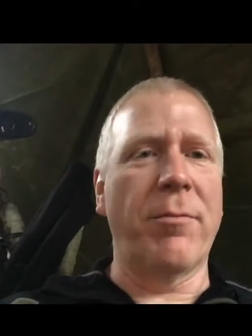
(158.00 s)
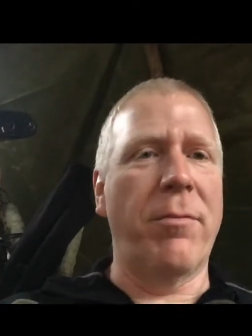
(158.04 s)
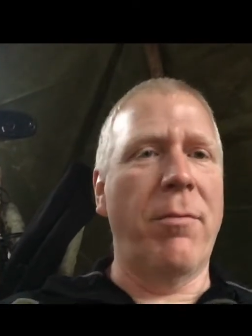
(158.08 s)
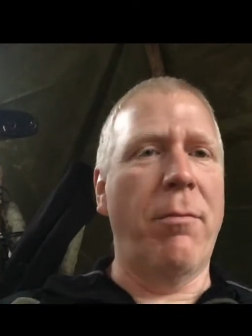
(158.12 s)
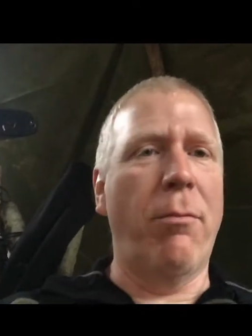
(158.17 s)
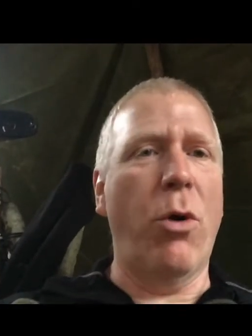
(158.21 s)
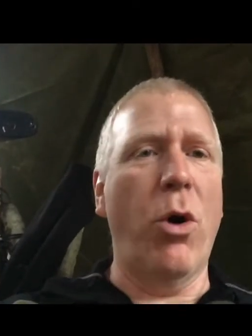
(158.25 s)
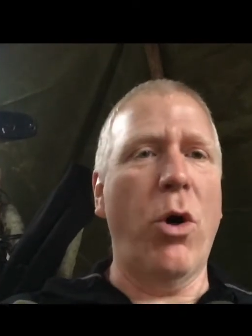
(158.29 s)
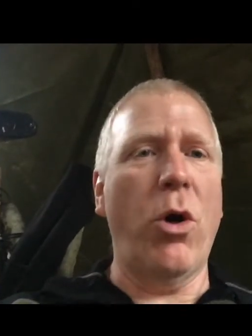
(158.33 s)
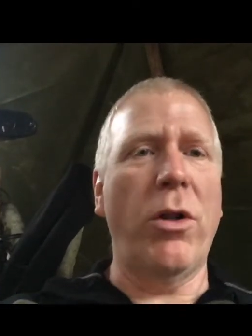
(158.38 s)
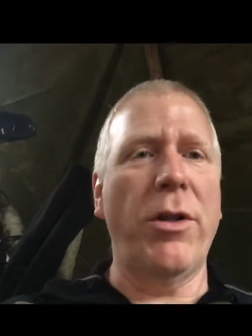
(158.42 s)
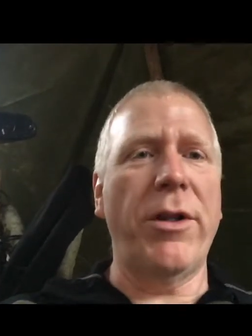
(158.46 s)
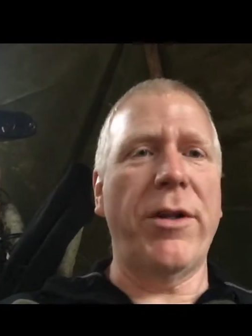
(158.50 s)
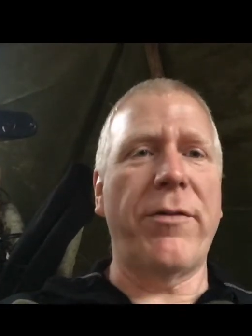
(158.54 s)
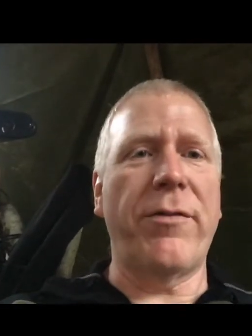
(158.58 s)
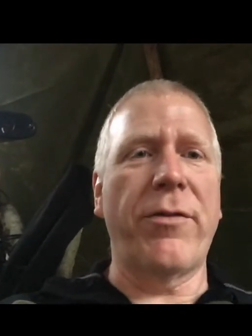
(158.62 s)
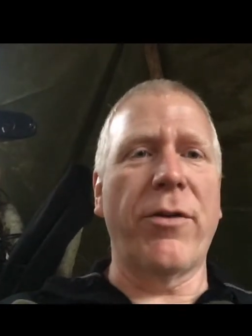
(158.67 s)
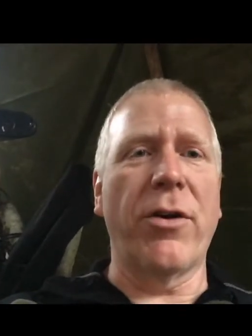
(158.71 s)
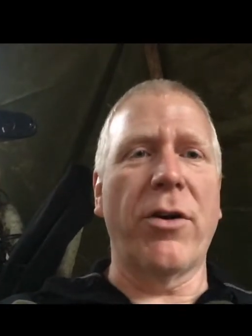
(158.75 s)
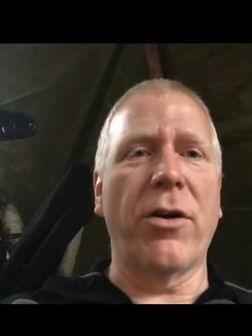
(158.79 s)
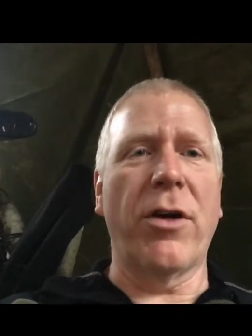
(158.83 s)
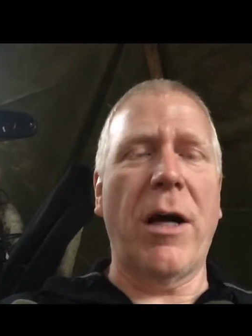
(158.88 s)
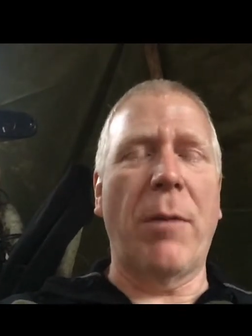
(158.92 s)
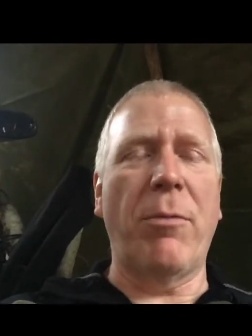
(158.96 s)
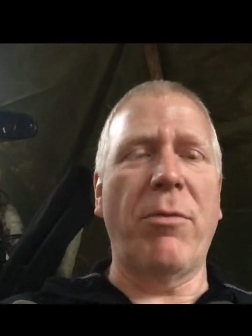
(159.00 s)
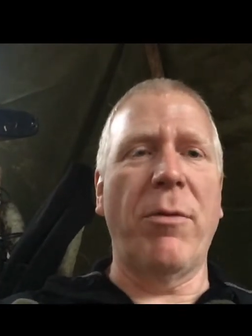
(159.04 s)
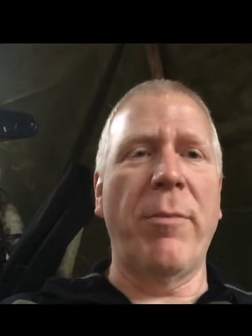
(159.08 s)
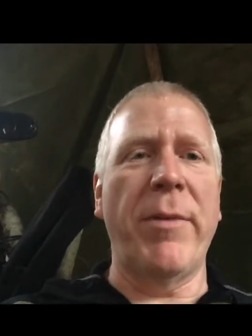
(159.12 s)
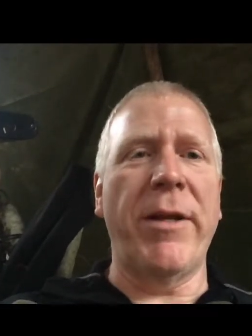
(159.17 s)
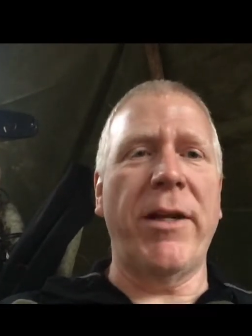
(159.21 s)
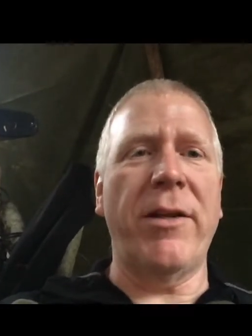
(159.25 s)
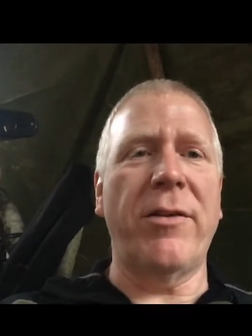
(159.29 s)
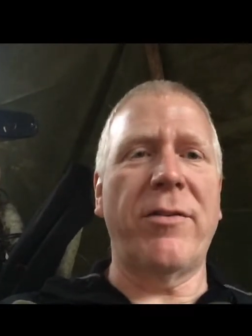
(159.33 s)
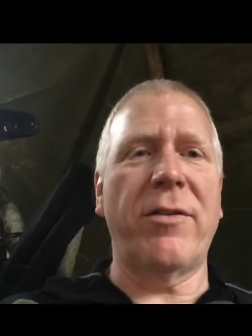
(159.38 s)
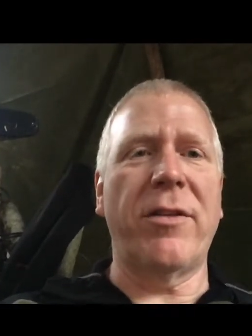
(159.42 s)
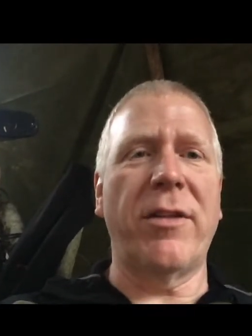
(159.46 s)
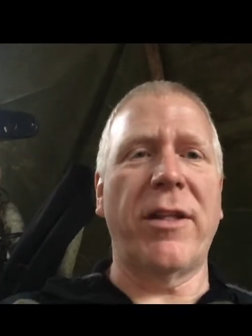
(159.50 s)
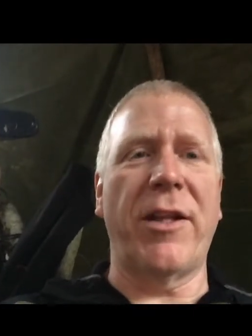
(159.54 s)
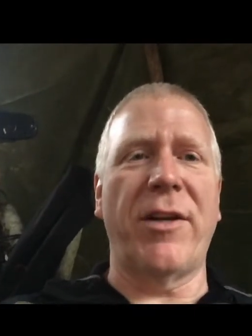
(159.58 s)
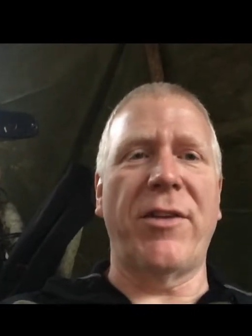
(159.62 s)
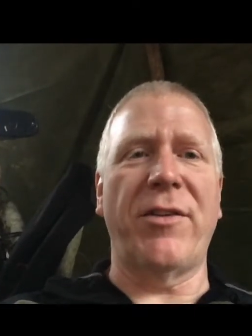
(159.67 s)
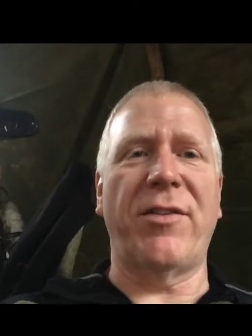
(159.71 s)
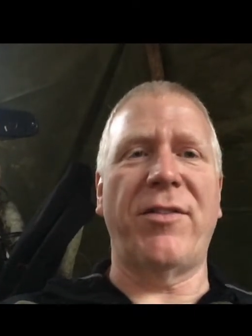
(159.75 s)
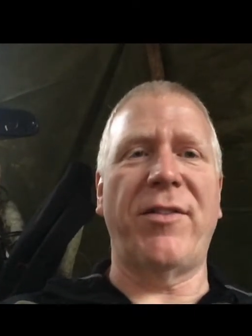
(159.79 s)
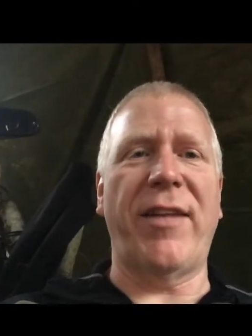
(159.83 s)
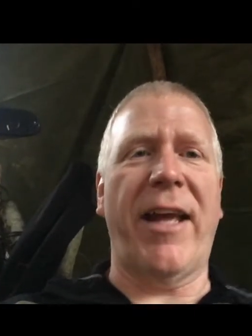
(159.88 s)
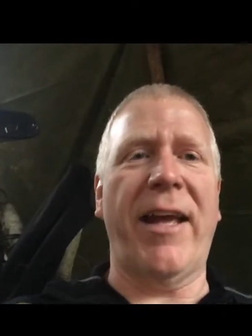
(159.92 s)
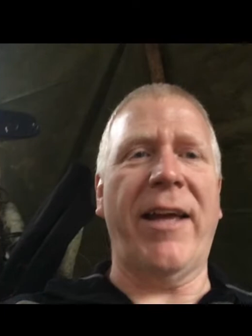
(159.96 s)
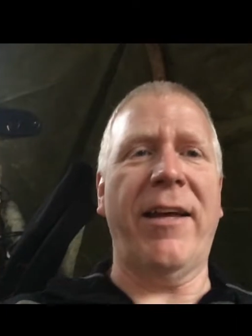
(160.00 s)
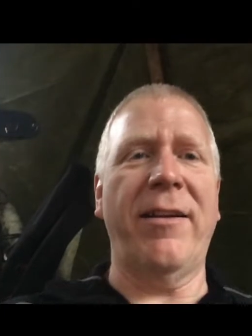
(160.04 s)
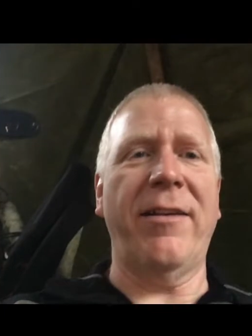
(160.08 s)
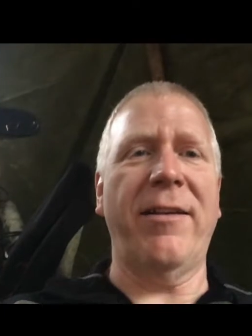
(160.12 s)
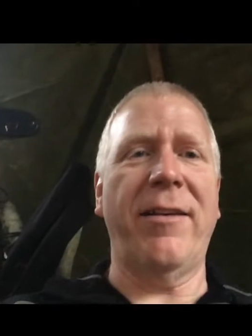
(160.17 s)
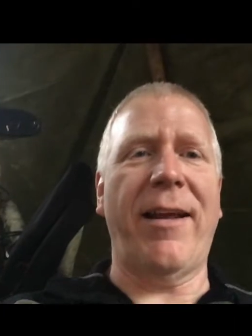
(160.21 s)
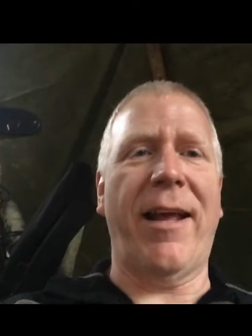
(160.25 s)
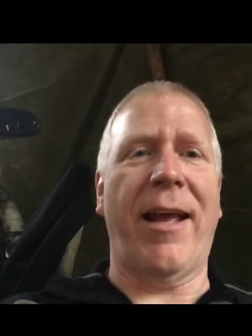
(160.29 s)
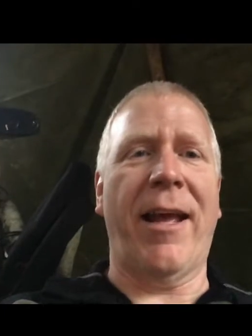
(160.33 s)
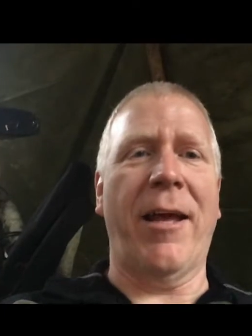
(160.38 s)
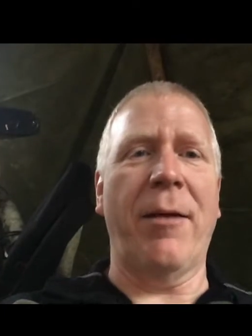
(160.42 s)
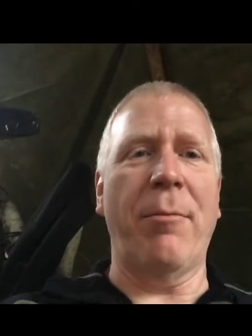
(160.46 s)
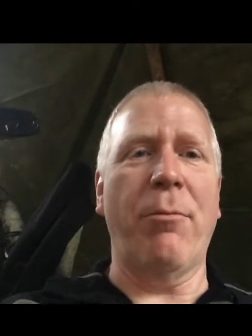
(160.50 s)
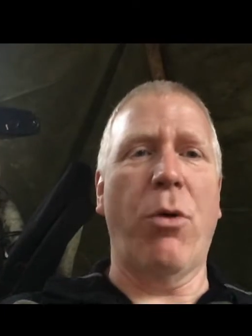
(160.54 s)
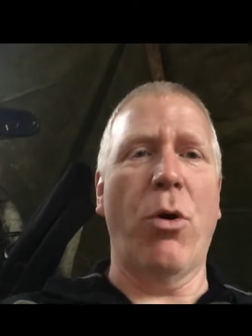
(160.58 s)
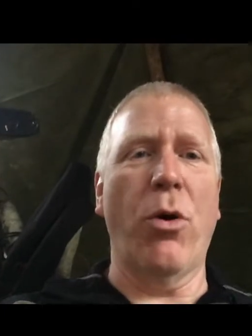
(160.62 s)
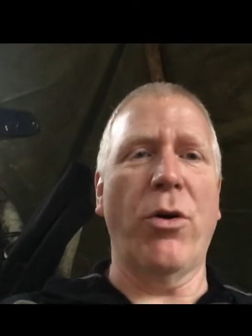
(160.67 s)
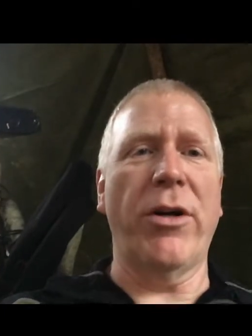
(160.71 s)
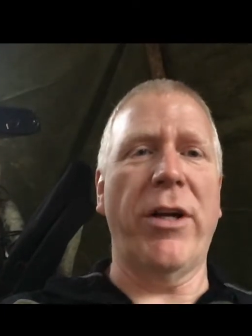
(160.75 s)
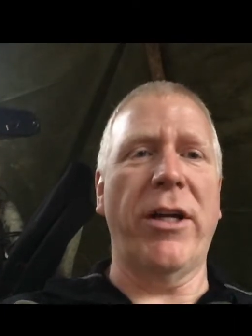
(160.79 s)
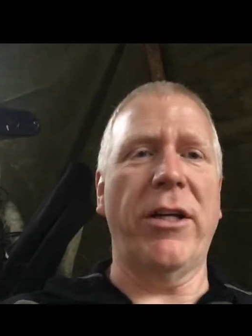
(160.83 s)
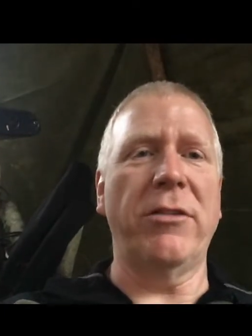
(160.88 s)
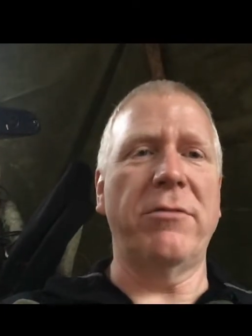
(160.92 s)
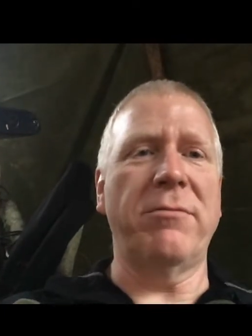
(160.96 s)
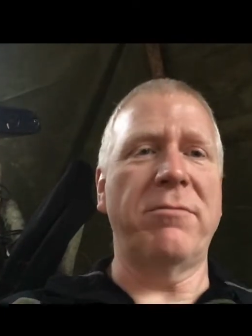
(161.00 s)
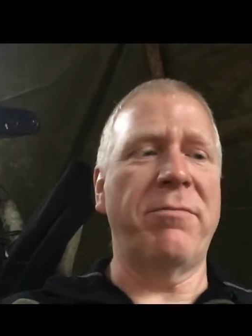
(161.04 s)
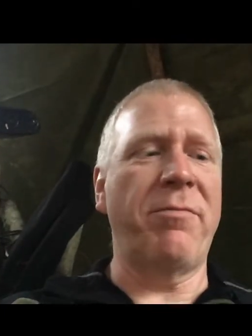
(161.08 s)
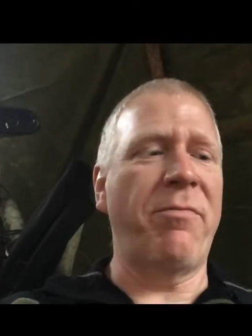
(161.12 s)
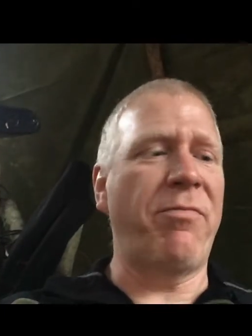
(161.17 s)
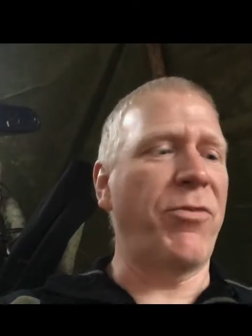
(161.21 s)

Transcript: boiled it for a couple of minutes, let it stand, and poured it out.